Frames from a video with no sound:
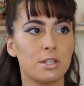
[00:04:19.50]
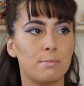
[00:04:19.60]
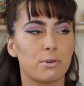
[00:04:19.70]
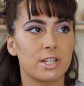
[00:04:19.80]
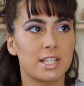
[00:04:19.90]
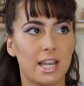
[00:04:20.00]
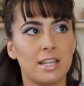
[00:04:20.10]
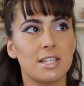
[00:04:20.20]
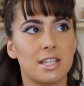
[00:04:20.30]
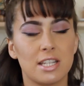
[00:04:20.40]
to
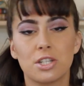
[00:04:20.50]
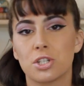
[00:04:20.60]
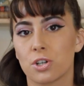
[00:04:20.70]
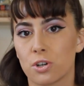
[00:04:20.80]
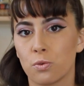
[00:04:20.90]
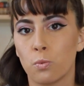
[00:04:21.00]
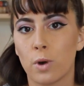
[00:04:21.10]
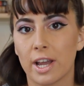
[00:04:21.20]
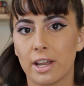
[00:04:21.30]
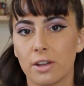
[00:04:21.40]
present this
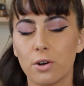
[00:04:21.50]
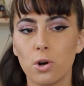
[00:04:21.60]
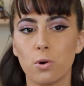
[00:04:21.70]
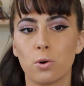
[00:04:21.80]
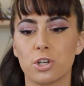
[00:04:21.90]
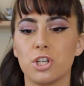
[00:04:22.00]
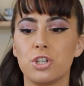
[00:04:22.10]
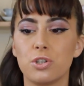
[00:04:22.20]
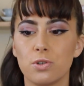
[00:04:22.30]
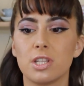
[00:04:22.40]
certain way or
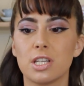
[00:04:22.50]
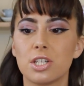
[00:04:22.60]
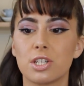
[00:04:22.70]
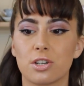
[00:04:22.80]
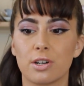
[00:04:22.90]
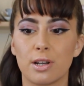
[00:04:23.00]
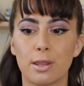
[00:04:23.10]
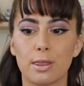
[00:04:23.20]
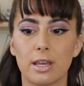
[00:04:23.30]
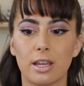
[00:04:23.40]
to do this
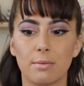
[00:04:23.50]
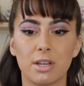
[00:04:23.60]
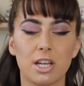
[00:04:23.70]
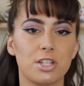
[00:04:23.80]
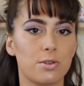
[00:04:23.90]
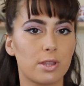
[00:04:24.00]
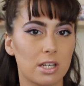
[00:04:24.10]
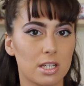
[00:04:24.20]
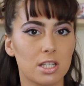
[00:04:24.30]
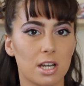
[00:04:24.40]
certain thing because you
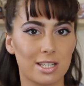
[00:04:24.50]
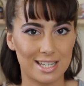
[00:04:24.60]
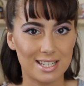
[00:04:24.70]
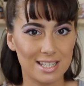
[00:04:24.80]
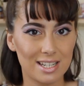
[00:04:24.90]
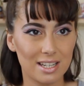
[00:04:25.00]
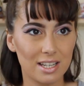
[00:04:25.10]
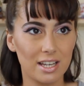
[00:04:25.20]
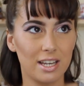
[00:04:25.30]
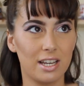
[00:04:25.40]
think it's autistic,
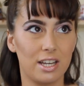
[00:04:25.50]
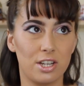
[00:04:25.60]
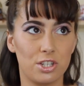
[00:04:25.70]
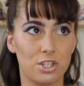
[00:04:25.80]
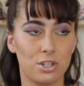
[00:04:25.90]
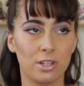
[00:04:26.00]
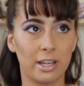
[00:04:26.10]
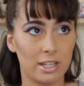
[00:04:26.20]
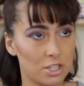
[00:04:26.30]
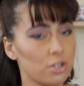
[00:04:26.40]
and you,
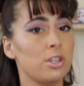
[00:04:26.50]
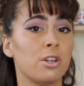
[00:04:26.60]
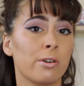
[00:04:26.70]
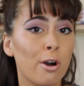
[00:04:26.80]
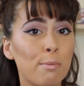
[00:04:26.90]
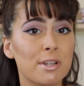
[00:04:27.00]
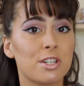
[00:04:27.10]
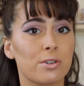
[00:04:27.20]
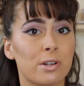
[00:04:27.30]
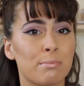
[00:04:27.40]
like, it's good that you're
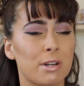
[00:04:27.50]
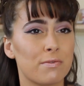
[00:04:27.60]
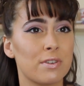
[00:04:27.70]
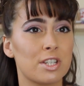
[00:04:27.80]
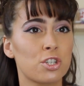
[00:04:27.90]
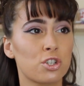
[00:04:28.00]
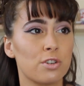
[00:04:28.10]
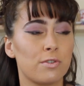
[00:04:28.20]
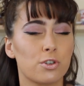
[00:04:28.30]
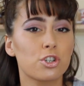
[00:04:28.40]
open to it, but if
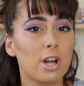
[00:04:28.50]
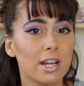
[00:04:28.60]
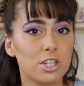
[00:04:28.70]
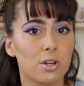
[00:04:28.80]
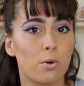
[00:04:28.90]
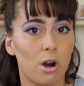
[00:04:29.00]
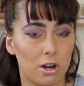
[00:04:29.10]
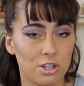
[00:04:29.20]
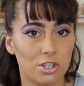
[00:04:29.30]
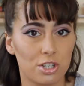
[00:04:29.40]
it's if you're trying so
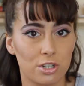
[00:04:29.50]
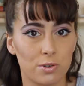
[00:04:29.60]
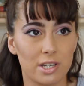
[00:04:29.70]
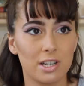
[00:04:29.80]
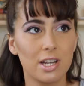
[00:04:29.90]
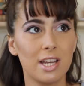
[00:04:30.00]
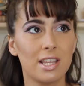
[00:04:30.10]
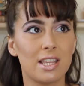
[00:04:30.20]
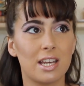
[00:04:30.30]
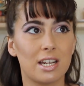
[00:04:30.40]
hard to do it,
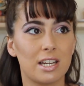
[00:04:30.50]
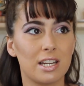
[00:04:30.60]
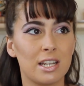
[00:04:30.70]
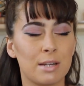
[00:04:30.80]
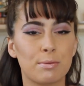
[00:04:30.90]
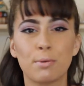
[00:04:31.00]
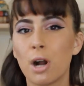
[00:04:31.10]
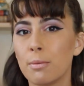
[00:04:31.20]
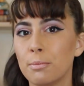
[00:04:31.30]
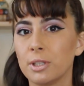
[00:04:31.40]
then it's
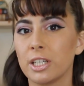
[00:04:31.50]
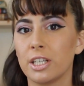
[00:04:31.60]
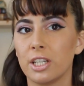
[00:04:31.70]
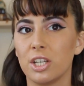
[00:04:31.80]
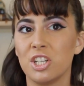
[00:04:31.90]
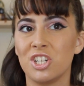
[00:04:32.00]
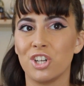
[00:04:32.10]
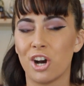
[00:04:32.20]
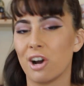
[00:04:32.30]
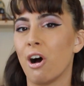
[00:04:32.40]
probably
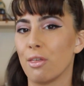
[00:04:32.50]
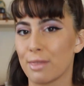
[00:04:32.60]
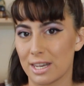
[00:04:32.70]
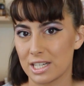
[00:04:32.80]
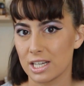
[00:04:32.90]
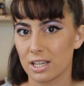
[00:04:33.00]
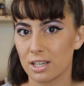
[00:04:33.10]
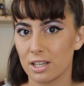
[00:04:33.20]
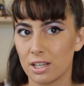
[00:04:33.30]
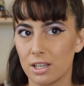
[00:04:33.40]
not authentic.